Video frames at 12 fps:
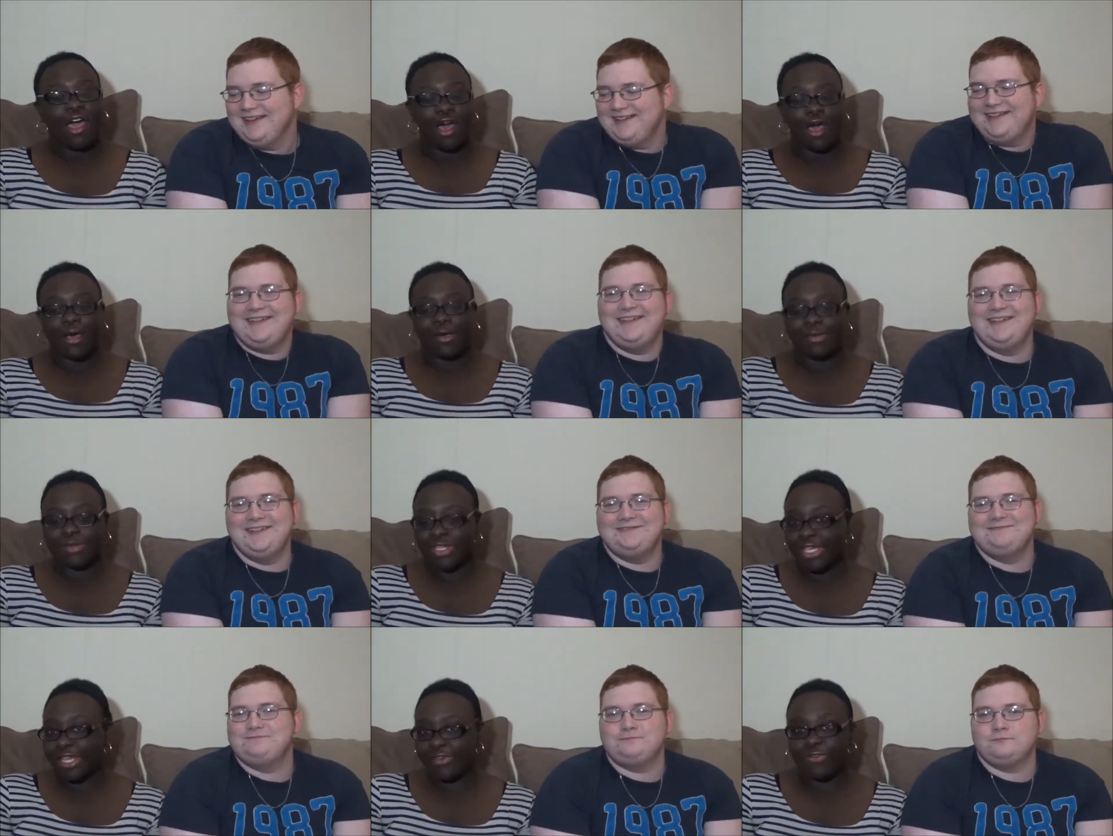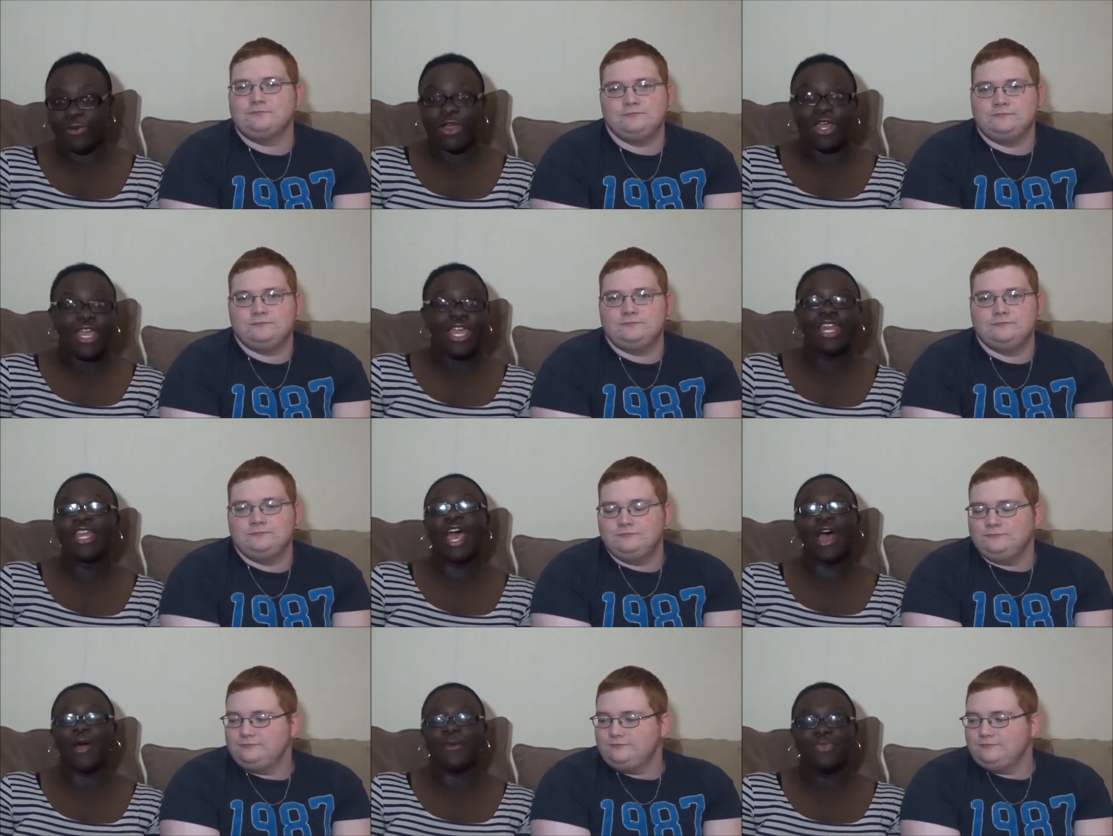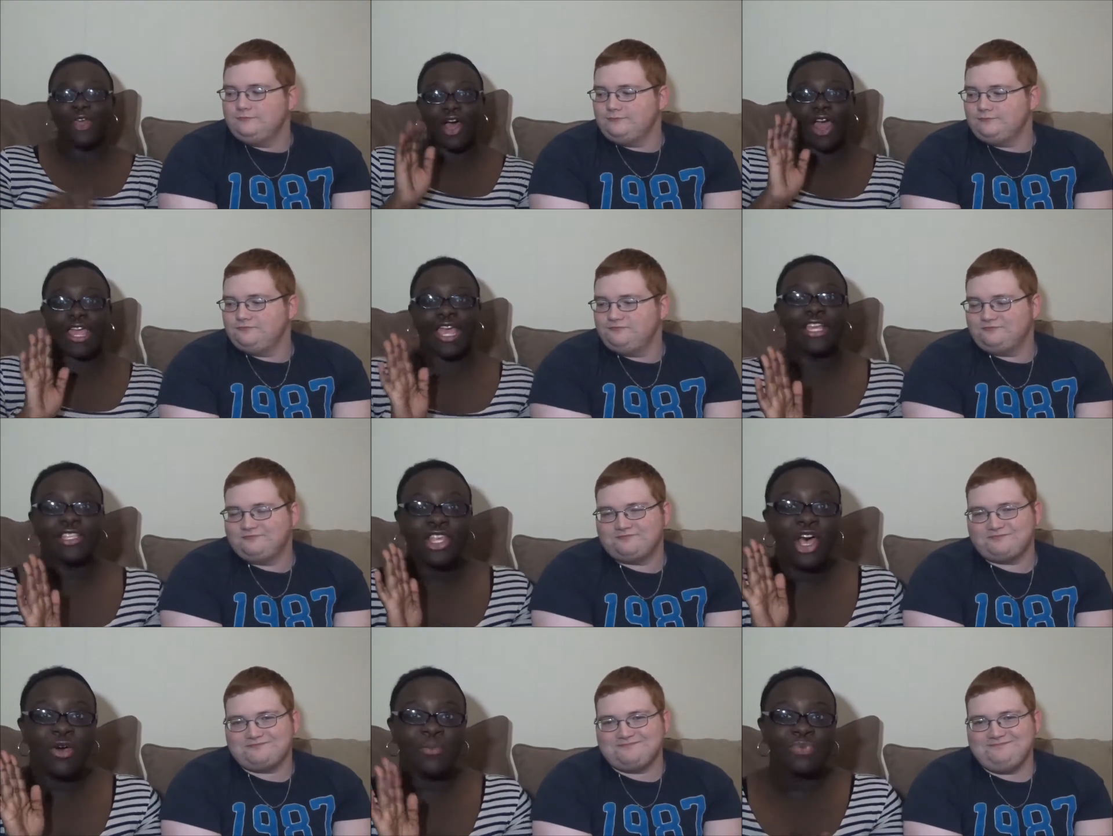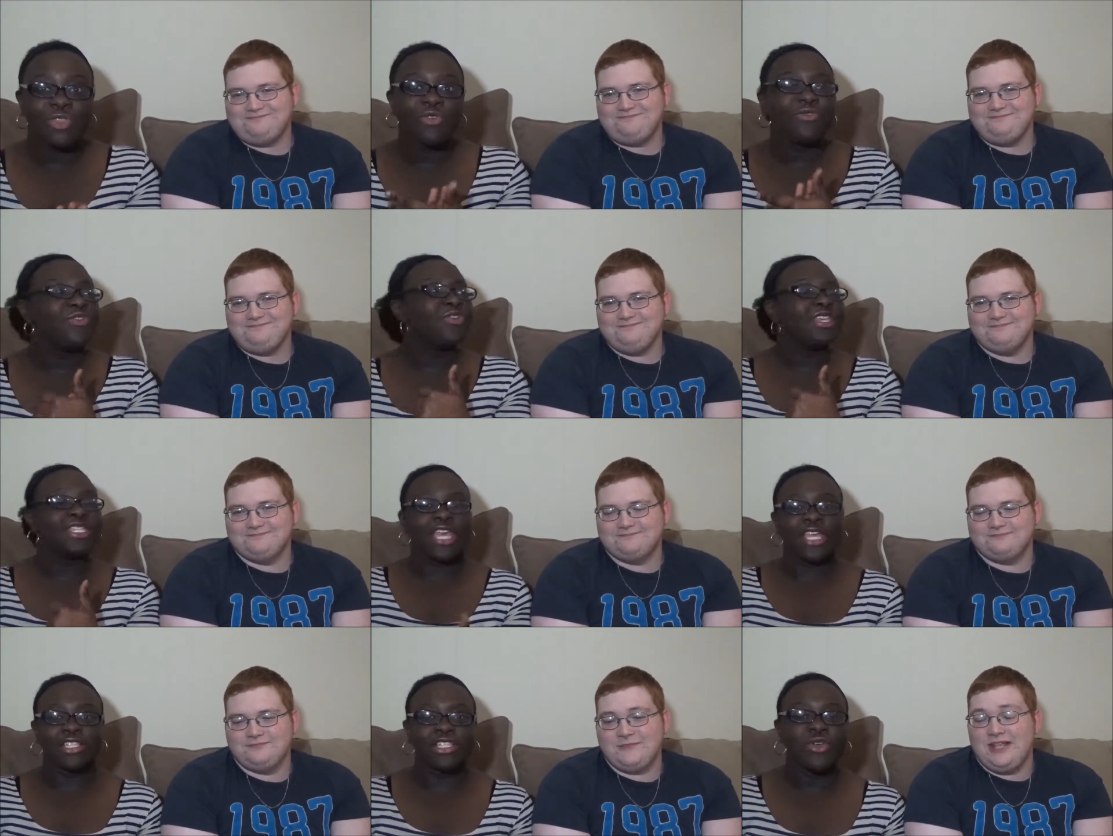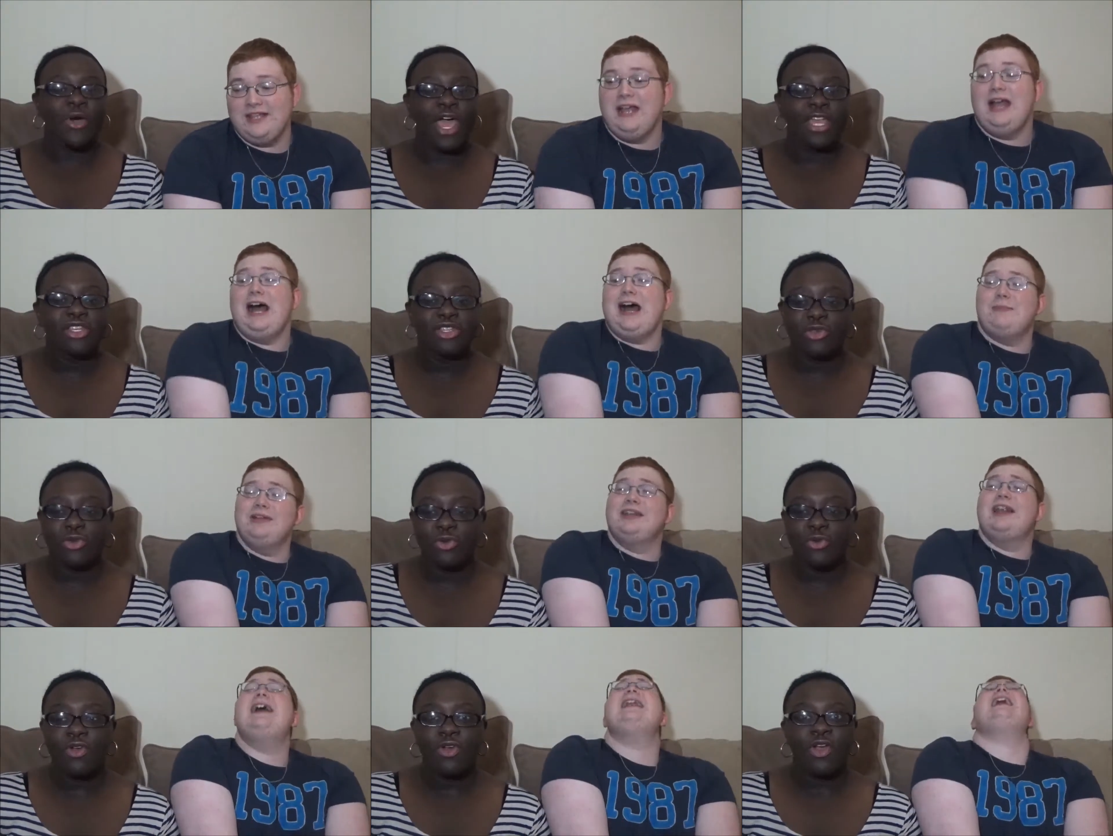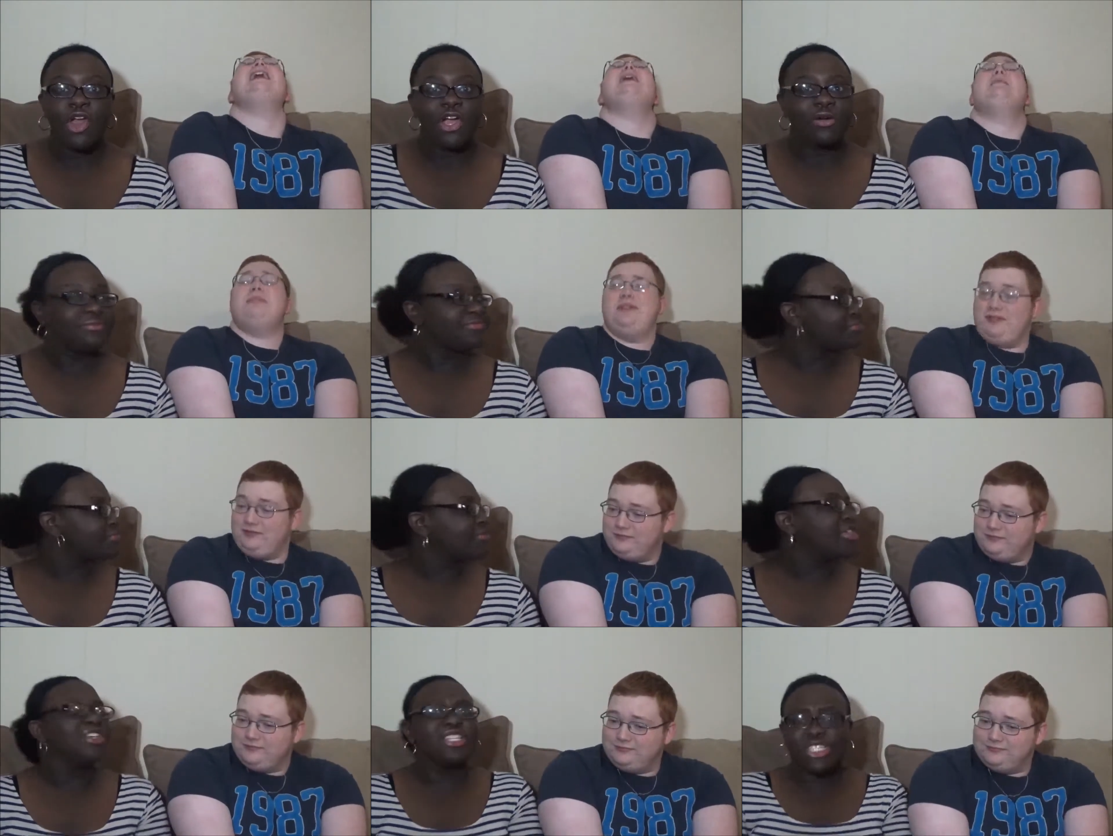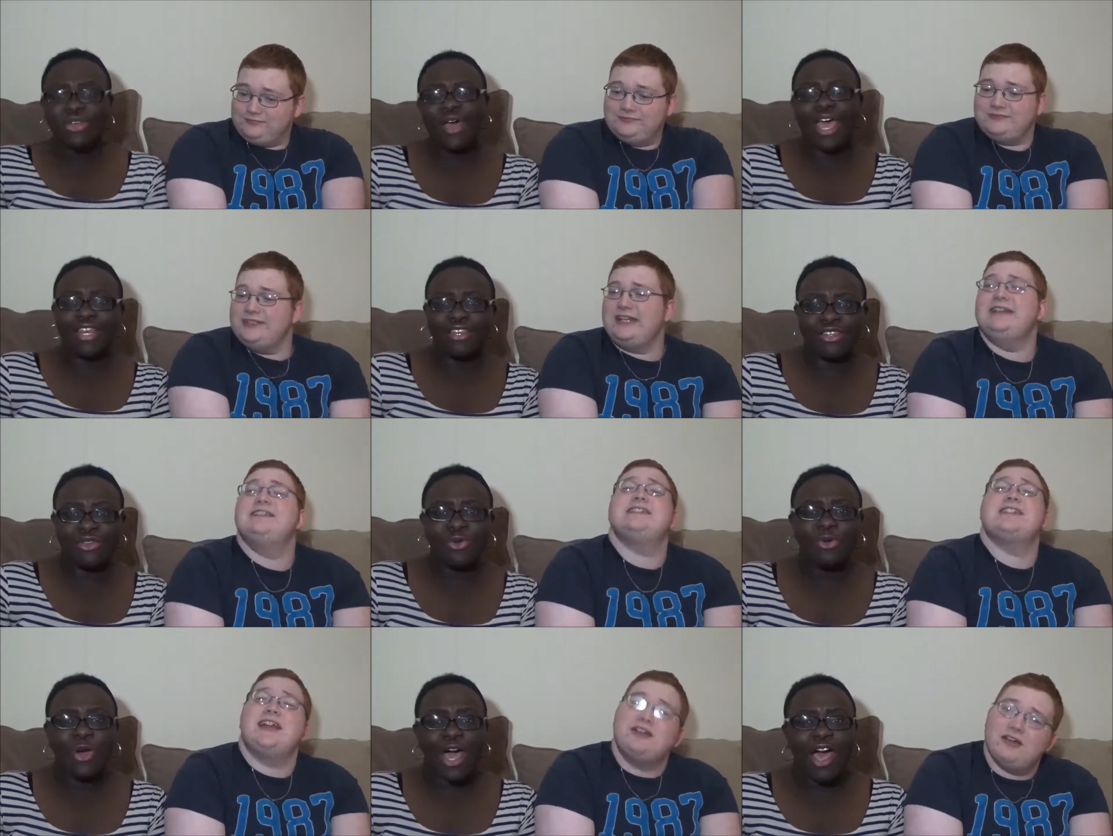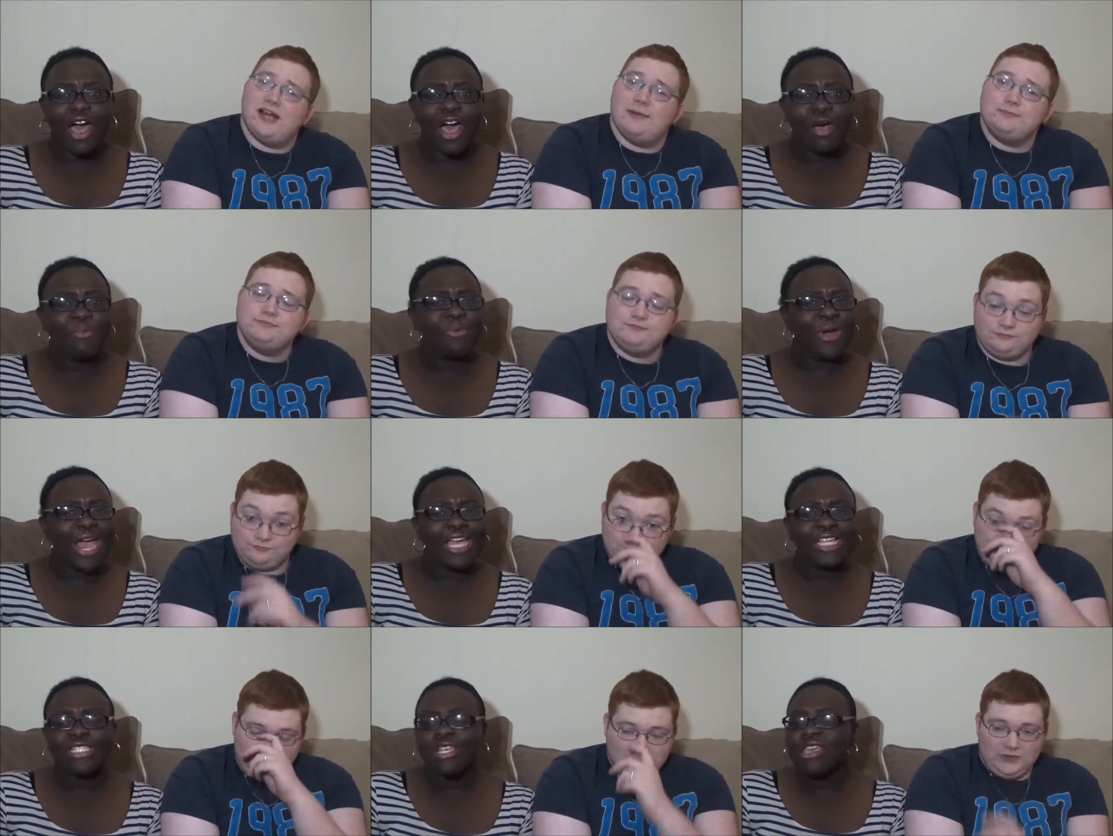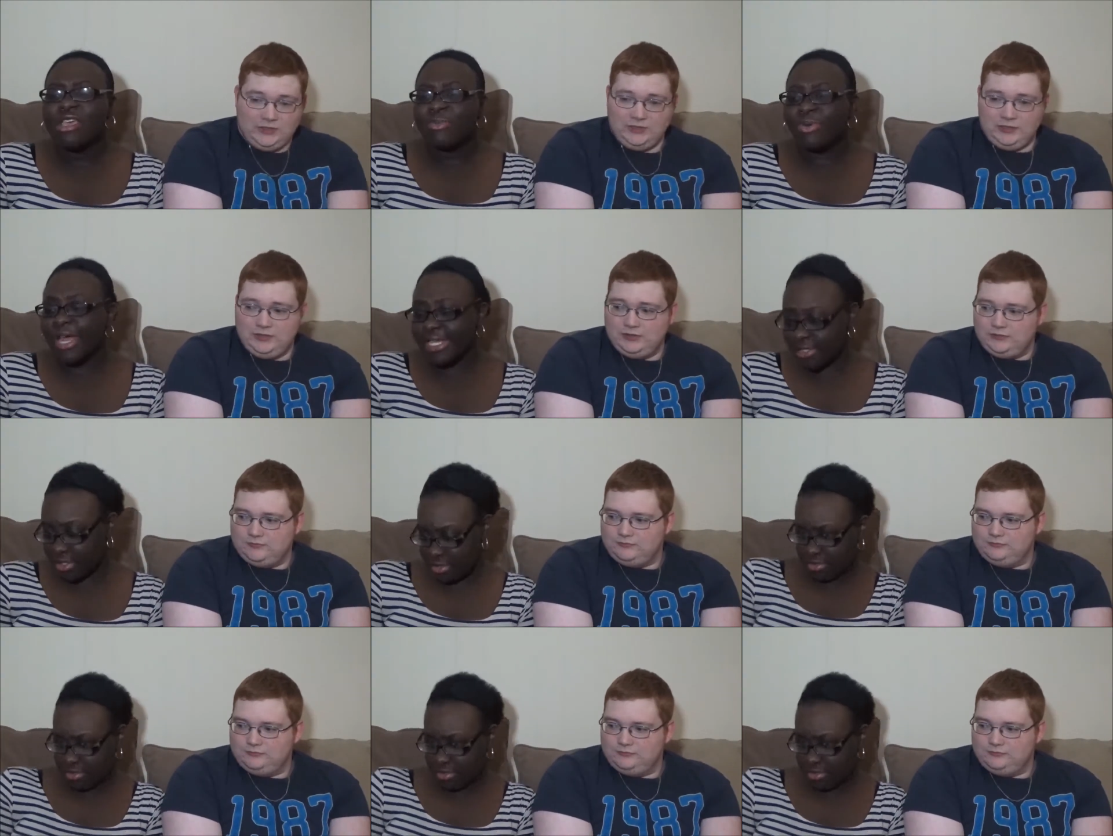Speaker 1: um, she ate like four. Anyhow, all right, guys. So review these eggs. Let's go ahead and do. I'm a lot happier. Let's go ahead and do like uh price. Price.